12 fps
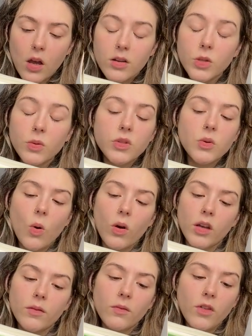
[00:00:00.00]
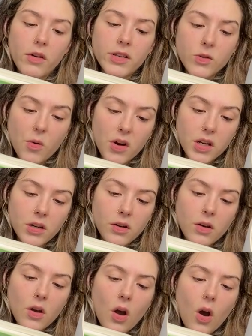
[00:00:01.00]
She was sorry, very sorry.
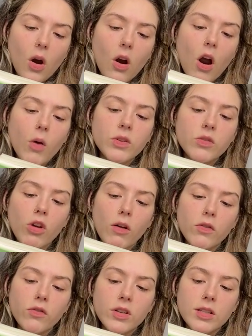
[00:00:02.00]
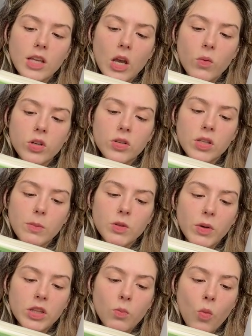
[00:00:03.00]
Her heart was grieved for a state which seemed
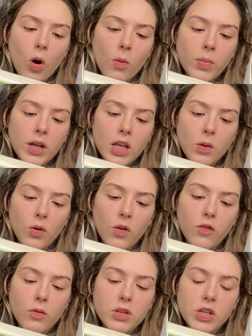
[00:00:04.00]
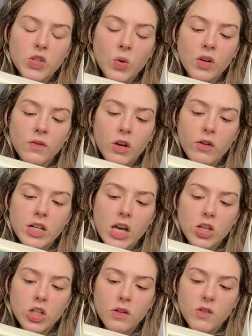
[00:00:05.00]
but the more pitiable from this sort of
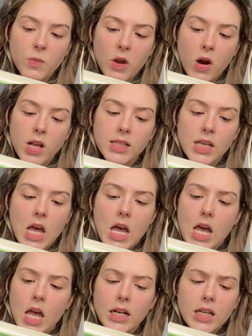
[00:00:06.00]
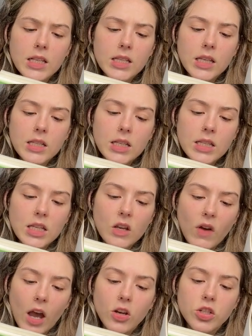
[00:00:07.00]
irritation of spirits, inconsistency of
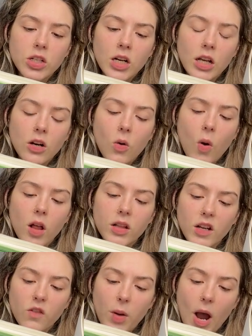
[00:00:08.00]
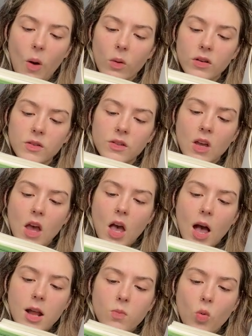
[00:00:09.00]
action, and inequality of powers,
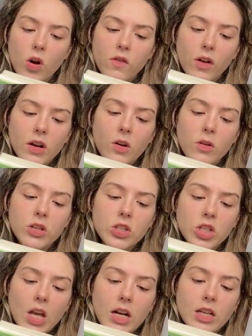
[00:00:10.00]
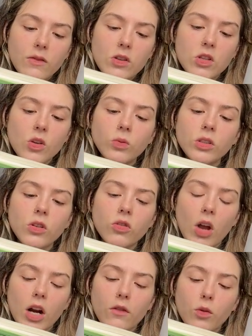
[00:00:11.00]
and it mortified her that she had given so little
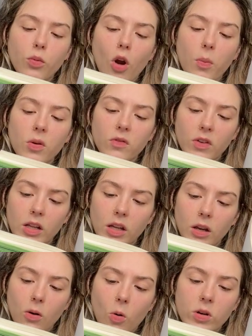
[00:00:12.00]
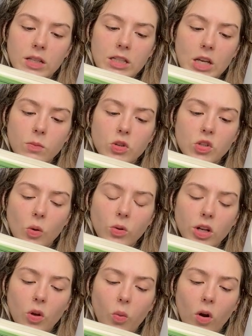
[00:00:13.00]
credit for proper feeling, or esteemed so
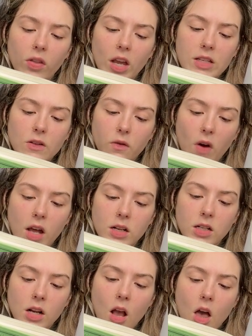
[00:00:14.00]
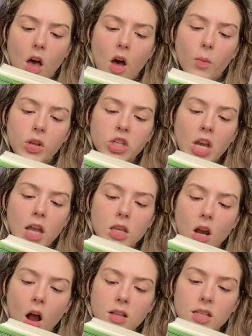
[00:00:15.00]
little worthy as a friend. But she had the
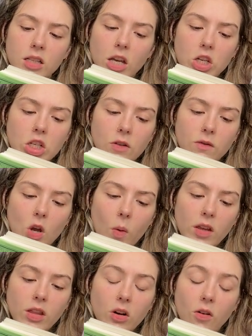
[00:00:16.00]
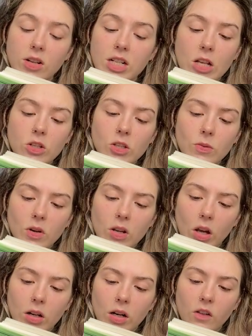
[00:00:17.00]
consolation of knowing that her intentions were
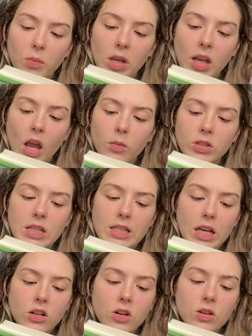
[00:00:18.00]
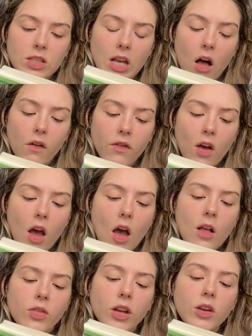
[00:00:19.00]
good, and of being able to say to herself
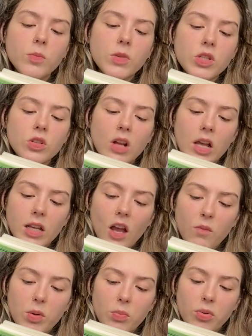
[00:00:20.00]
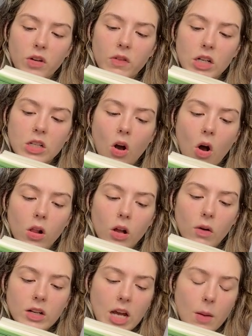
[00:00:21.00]
that could Mr. Knightley have been privy to all
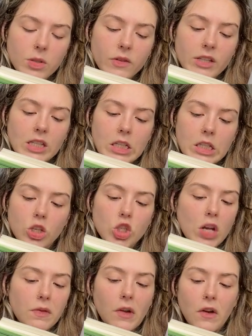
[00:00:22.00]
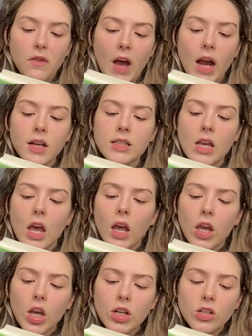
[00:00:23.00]
her attempts of assisting Jane Fairfax,
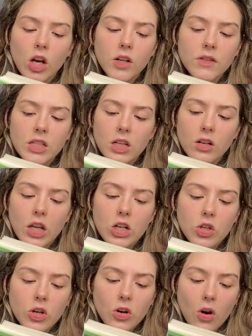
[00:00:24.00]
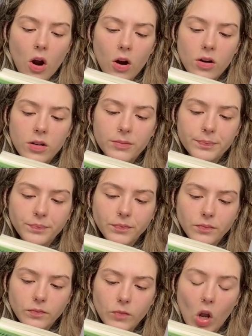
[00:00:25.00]
he could not have seen into her heart.
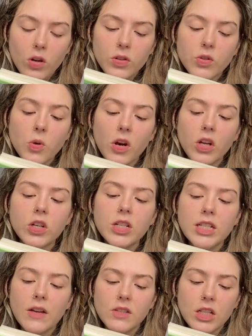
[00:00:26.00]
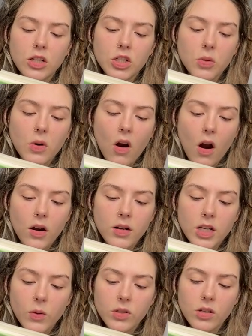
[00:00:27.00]
Could he have seen into her heart,
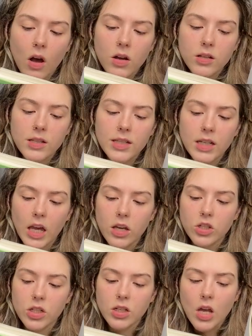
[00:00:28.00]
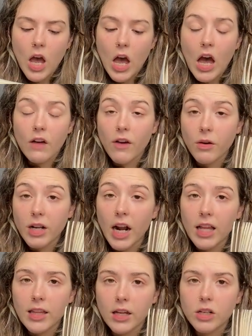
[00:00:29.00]
he would not, on this occasion, have found
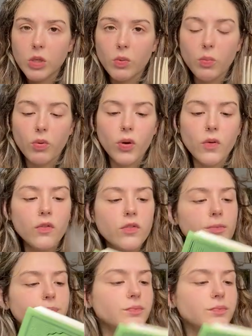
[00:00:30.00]
anything to reprove.